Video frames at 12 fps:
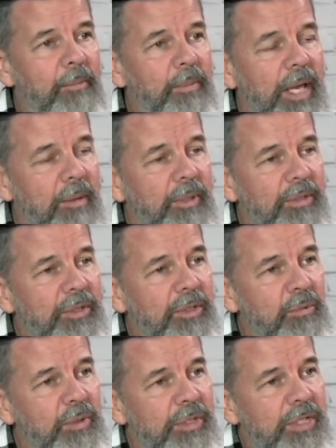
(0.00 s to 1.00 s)
be able
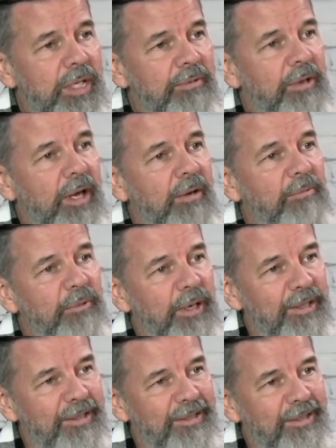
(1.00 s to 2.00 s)
to receive
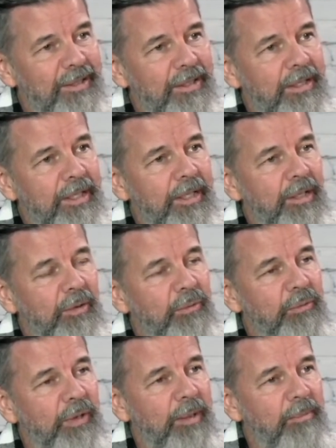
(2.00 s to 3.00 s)
comfort, you know,
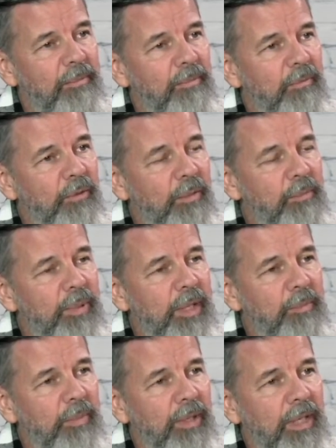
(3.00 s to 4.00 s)
from
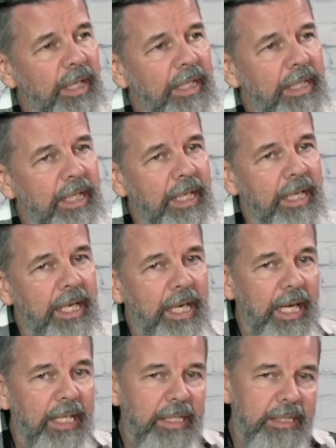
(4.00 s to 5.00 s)
people.
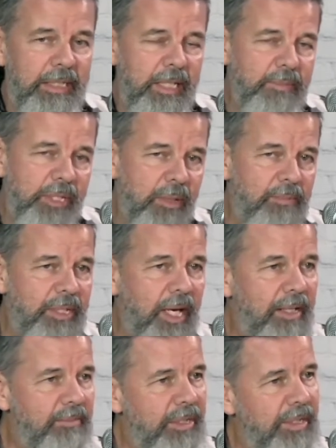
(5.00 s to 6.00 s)
And it seems
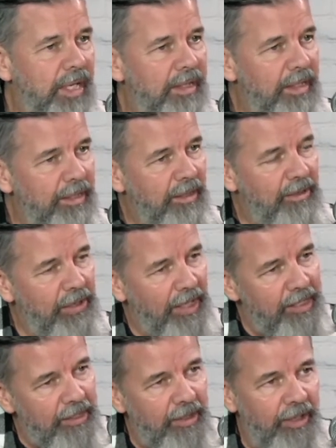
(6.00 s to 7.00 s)
sometimes that the
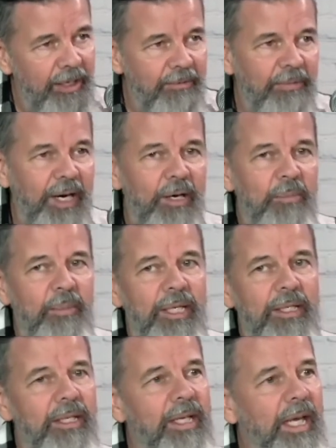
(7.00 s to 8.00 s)
clinical environment